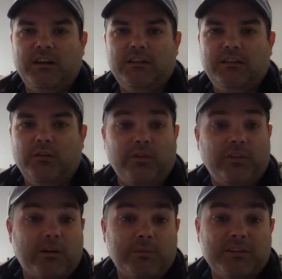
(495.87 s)
Hopefully
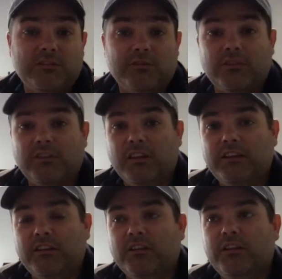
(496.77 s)
that'll be sooner than
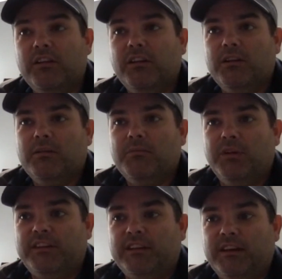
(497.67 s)
later.
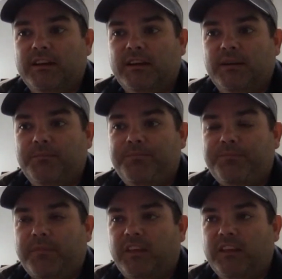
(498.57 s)
But
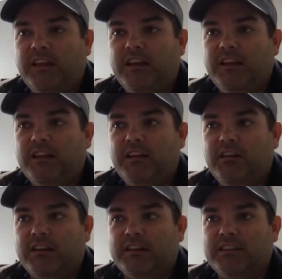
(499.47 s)
yeah,
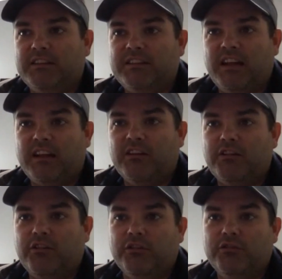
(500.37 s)
like I said, staggering
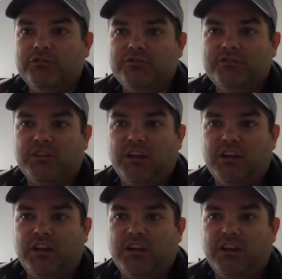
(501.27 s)
crews.